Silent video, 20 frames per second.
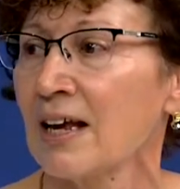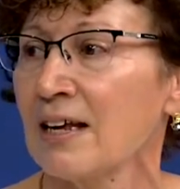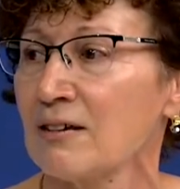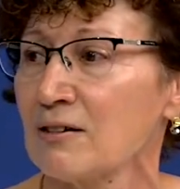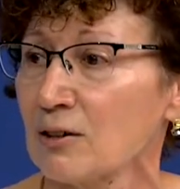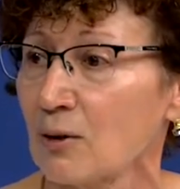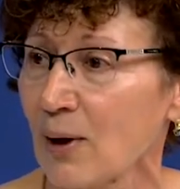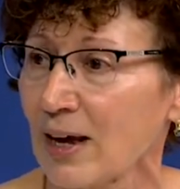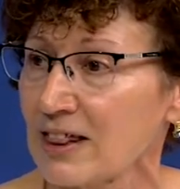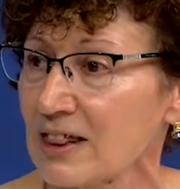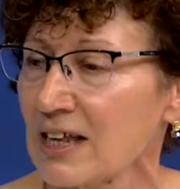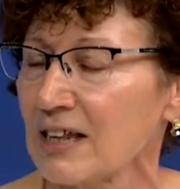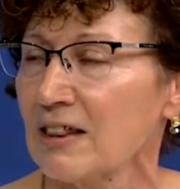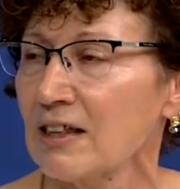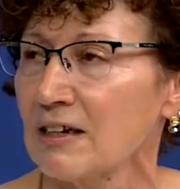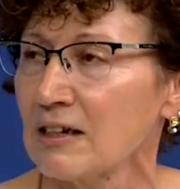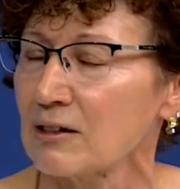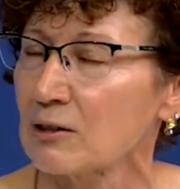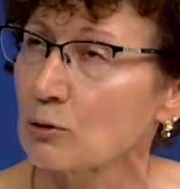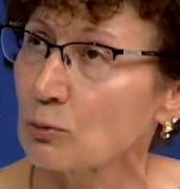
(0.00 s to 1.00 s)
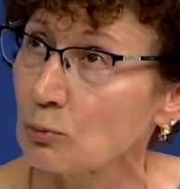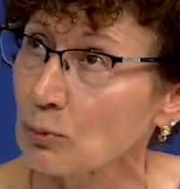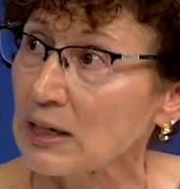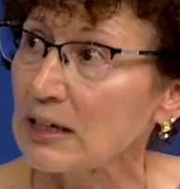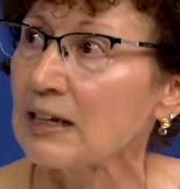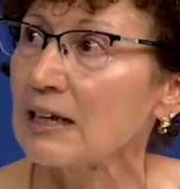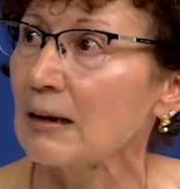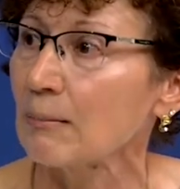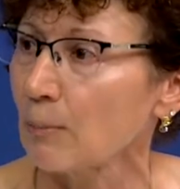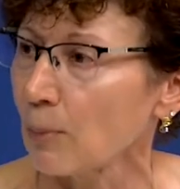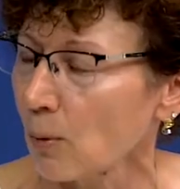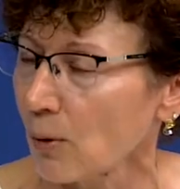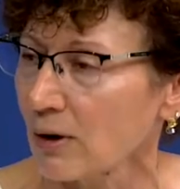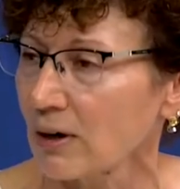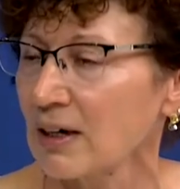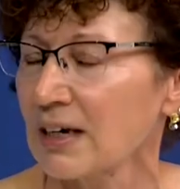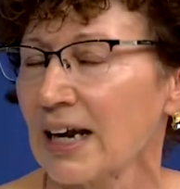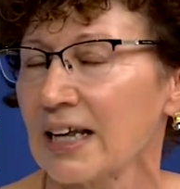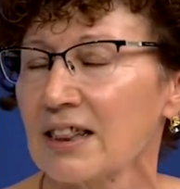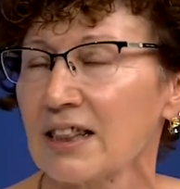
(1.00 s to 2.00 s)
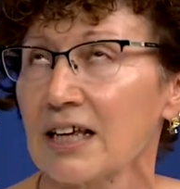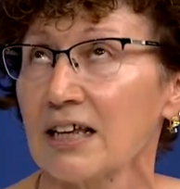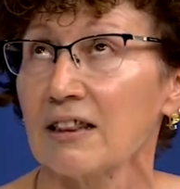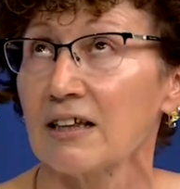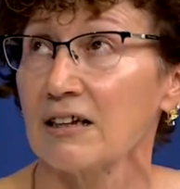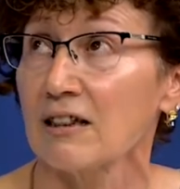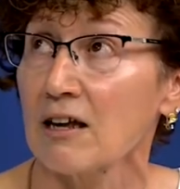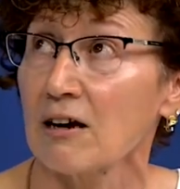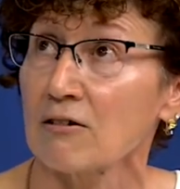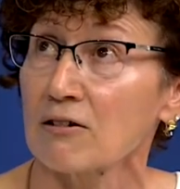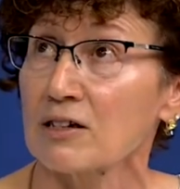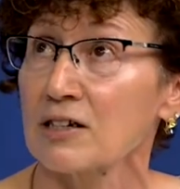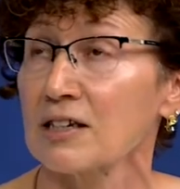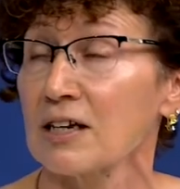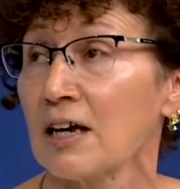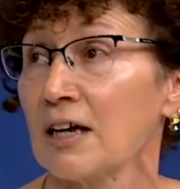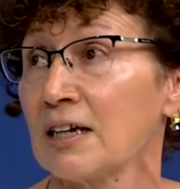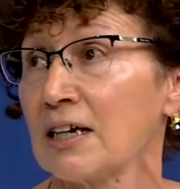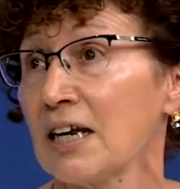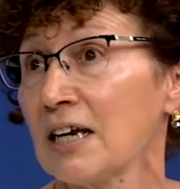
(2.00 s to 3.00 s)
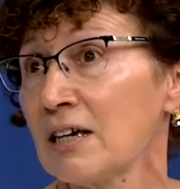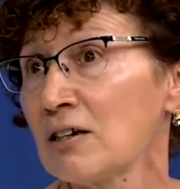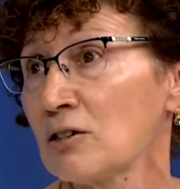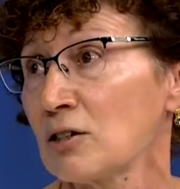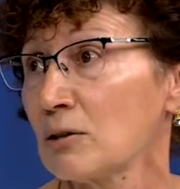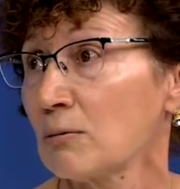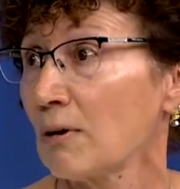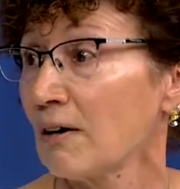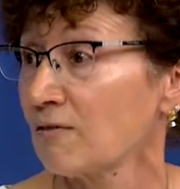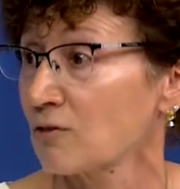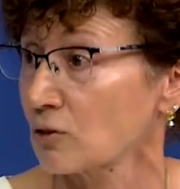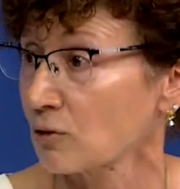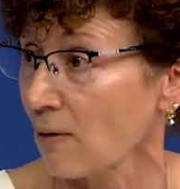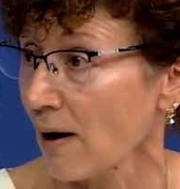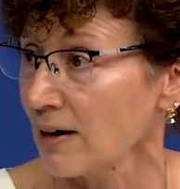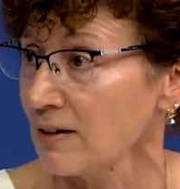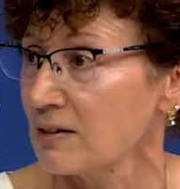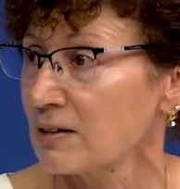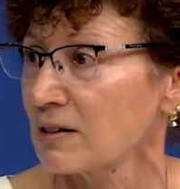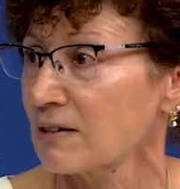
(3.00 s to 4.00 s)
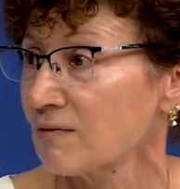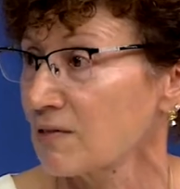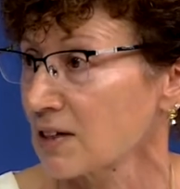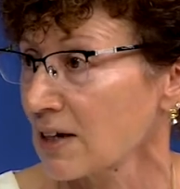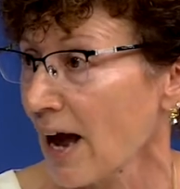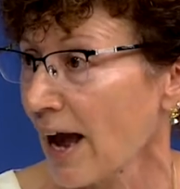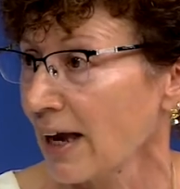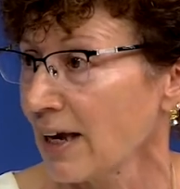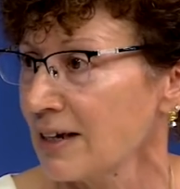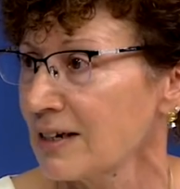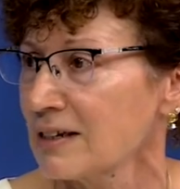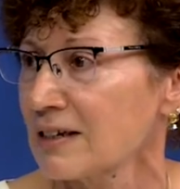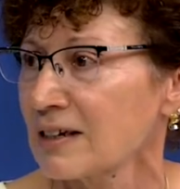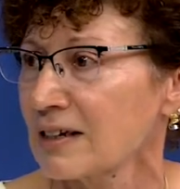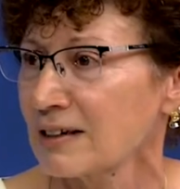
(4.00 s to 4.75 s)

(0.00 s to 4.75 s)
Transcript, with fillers: So I think that it's really important. I think that there is an issue of trust of science.